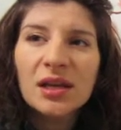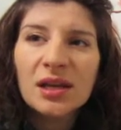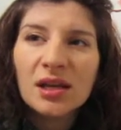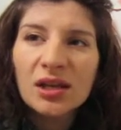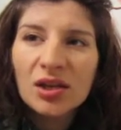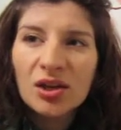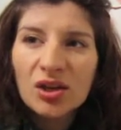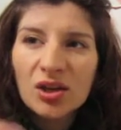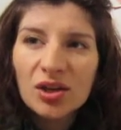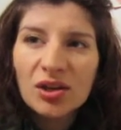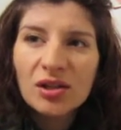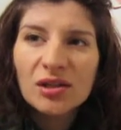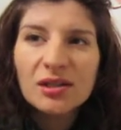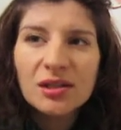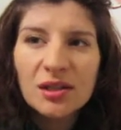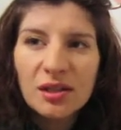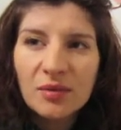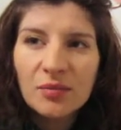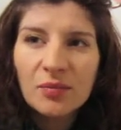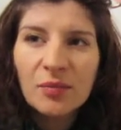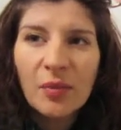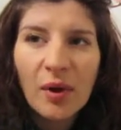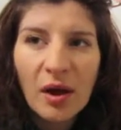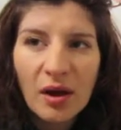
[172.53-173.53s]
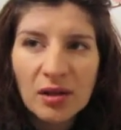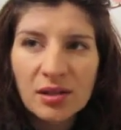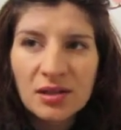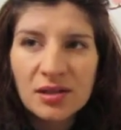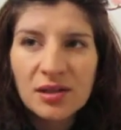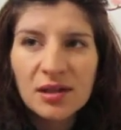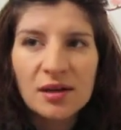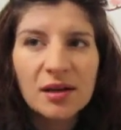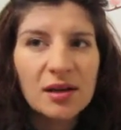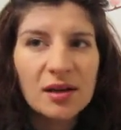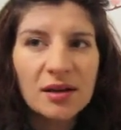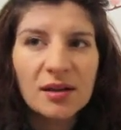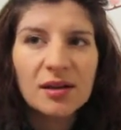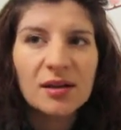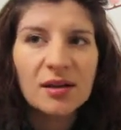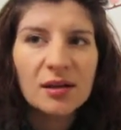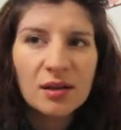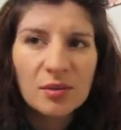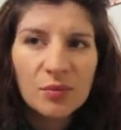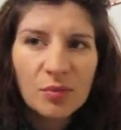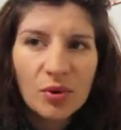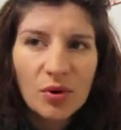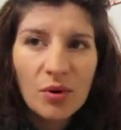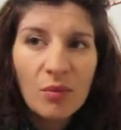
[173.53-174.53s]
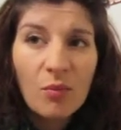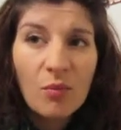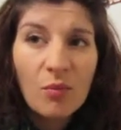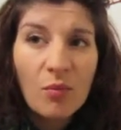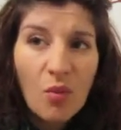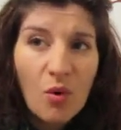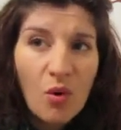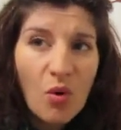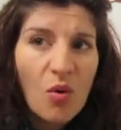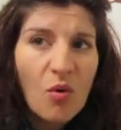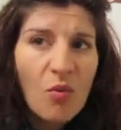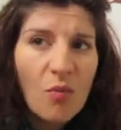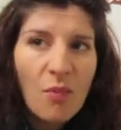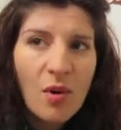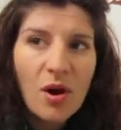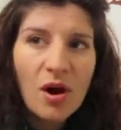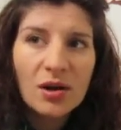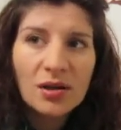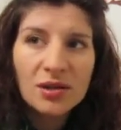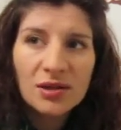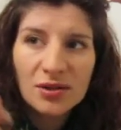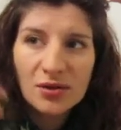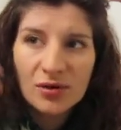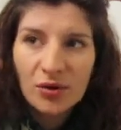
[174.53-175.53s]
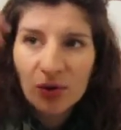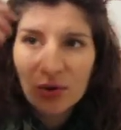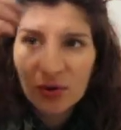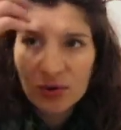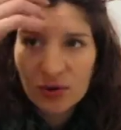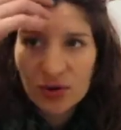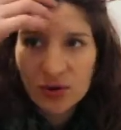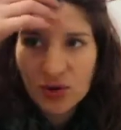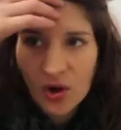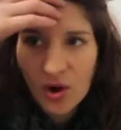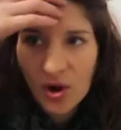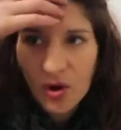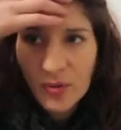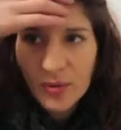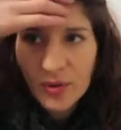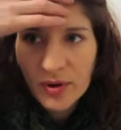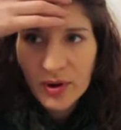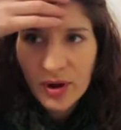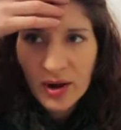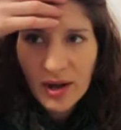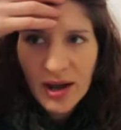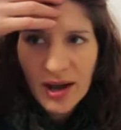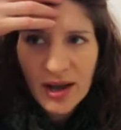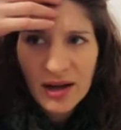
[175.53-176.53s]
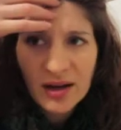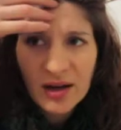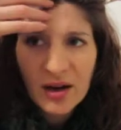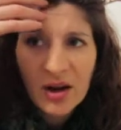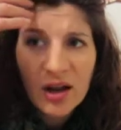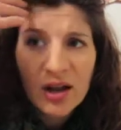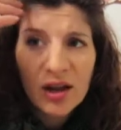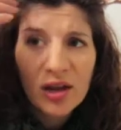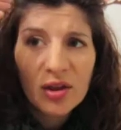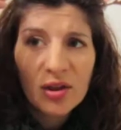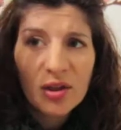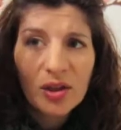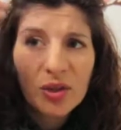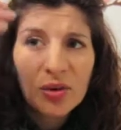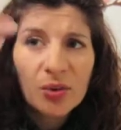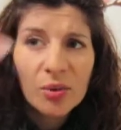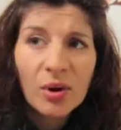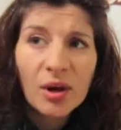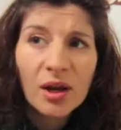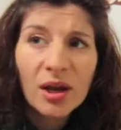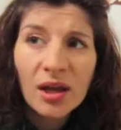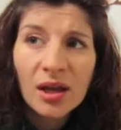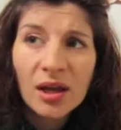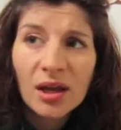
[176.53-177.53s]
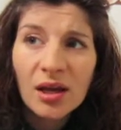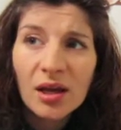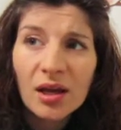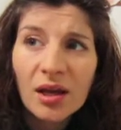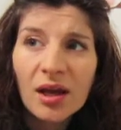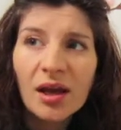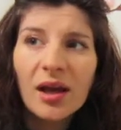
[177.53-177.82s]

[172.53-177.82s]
he cooked it in butter, and then he put more butter on top, and I had like 3,